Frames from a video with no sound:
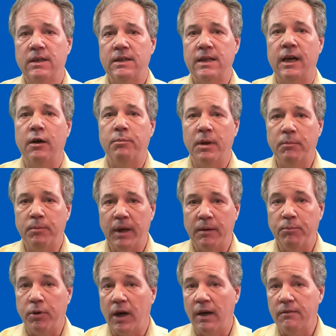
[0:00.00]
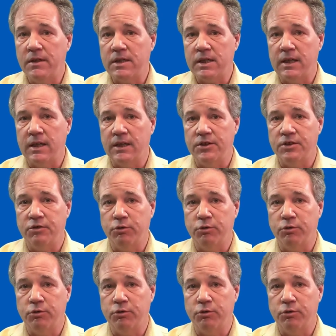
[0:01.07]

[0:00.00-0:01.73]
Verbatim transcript: to help embed privacy into